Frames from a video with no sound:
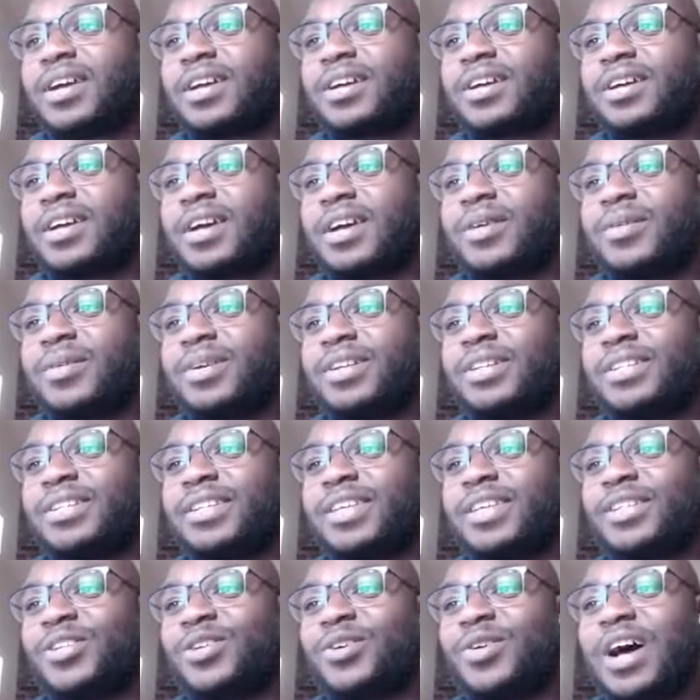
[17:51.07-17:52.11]
I want to see
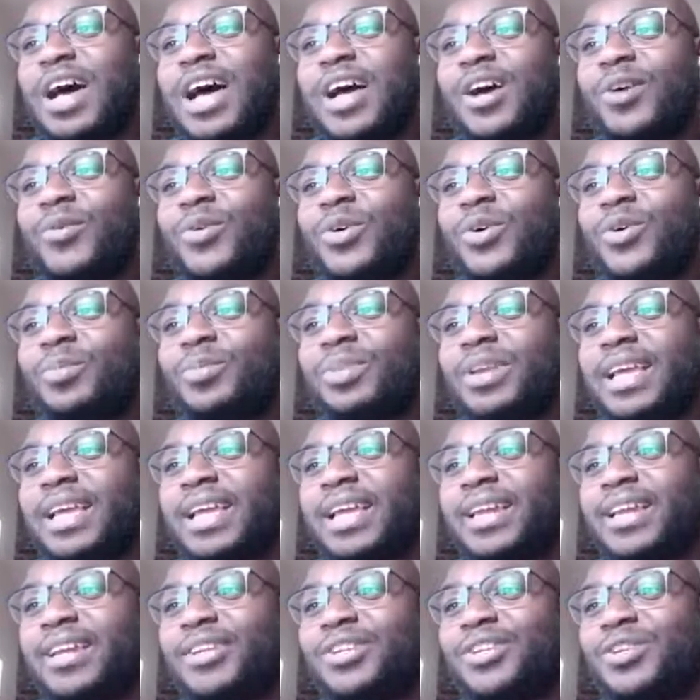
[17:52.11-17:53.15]
it. So I will blank
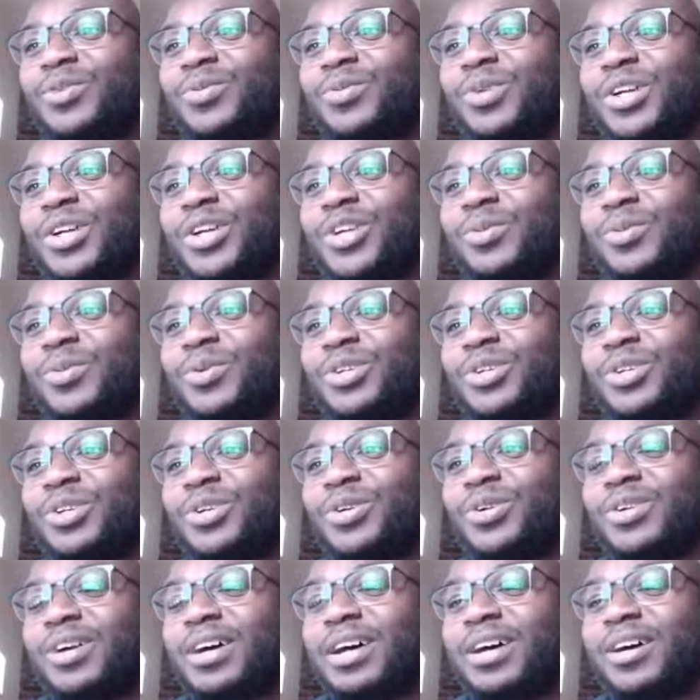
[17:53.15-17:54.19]
and enter what you will
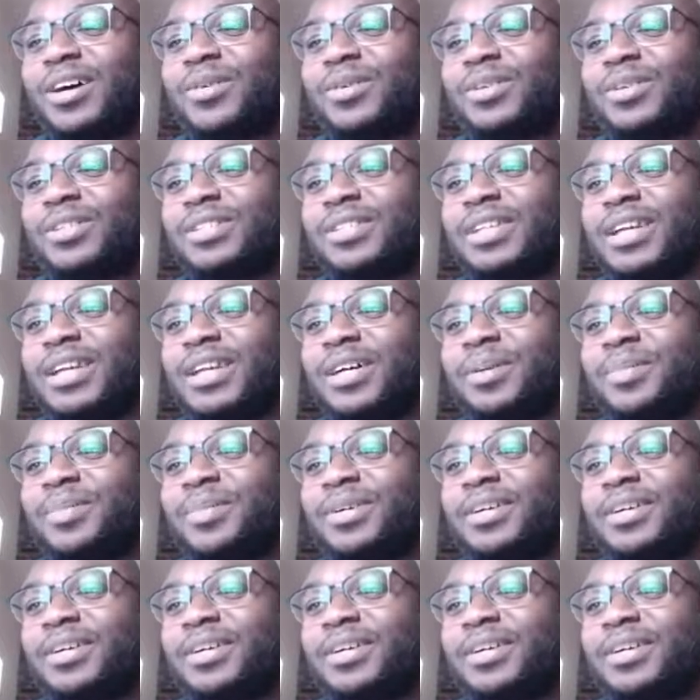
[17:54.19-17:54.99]
do. I will set up.